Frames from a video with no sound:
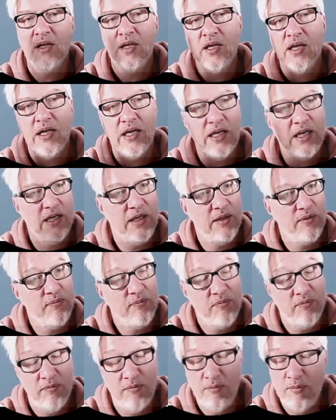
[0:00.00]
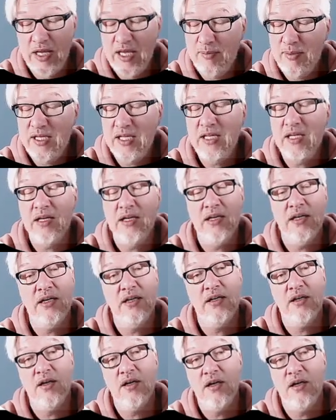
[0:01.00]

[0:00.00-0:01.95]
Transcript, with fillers: um, maybe uh,